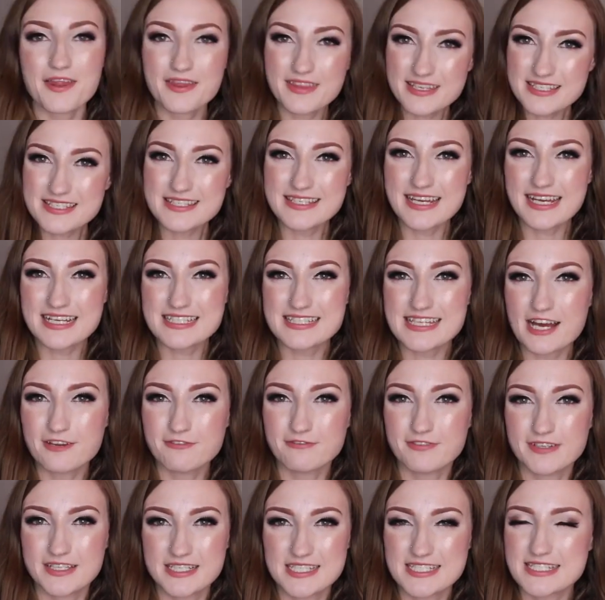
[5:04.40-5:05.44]
This next
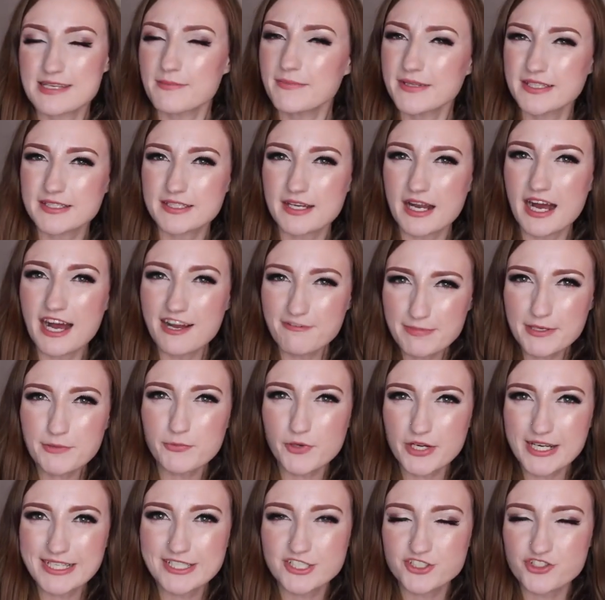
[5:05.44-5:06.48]
outfit is something that I've
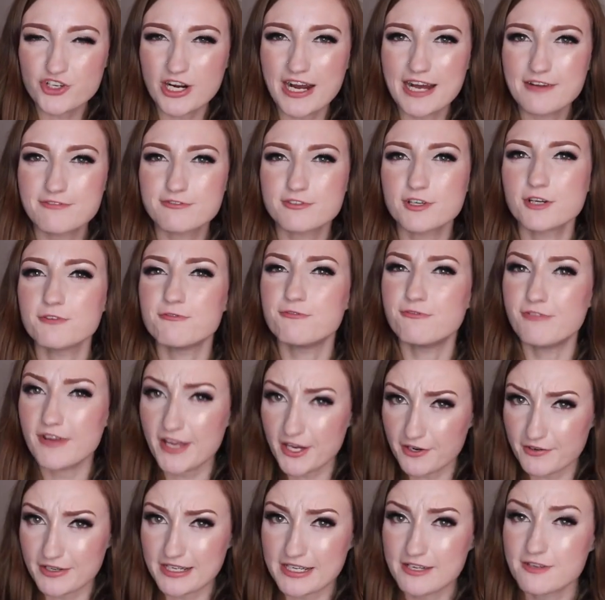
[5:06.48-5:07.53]
been wanting to try for a
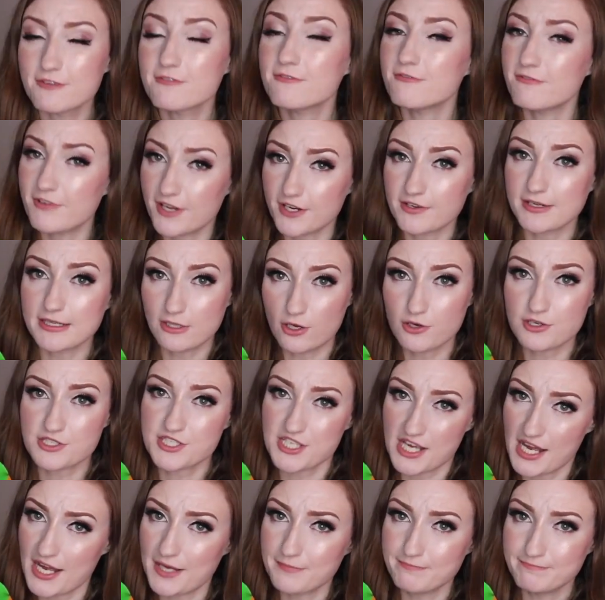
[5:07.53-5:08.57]
very, very long
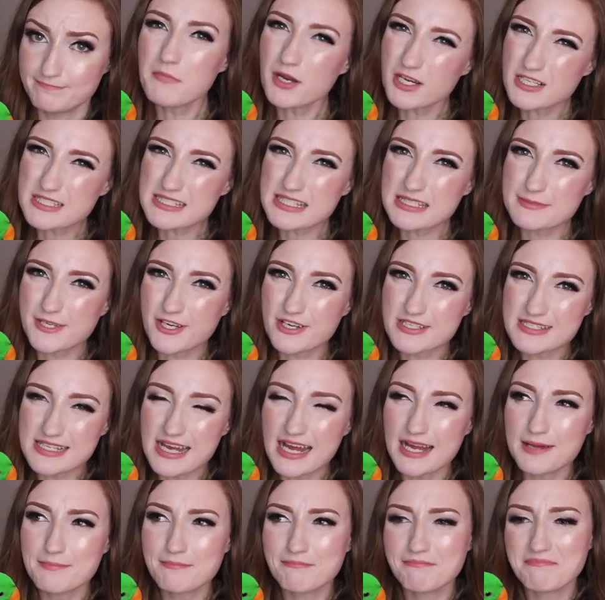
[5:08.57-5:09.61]
time. Mostly because
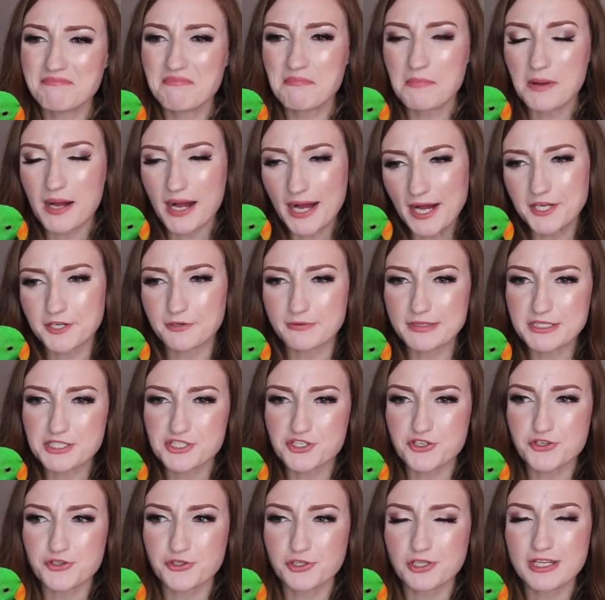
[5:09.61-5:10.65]
I'm
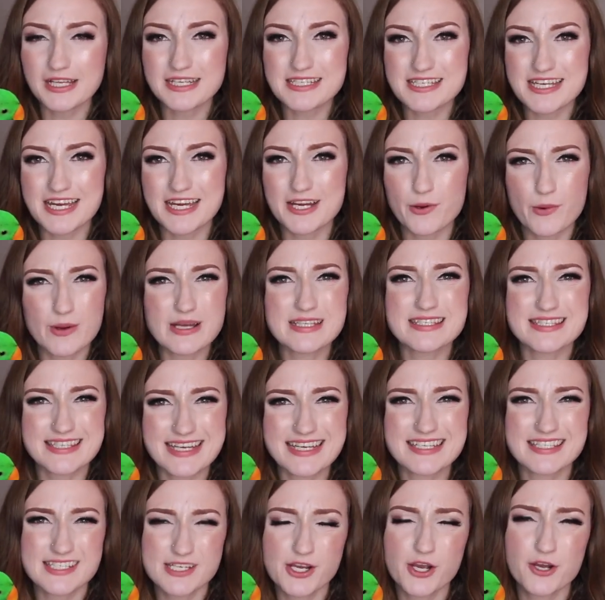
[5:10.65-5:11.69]
unoriginal and I always
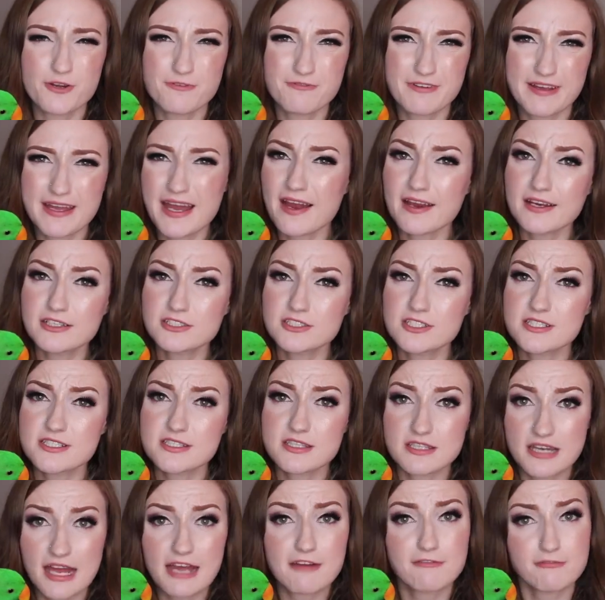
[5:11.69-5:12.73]
tend to go for
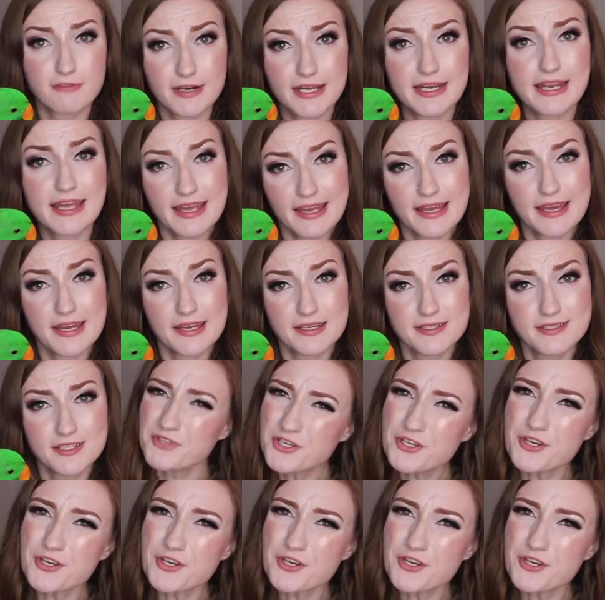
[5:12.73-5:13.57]
characters that have red hair.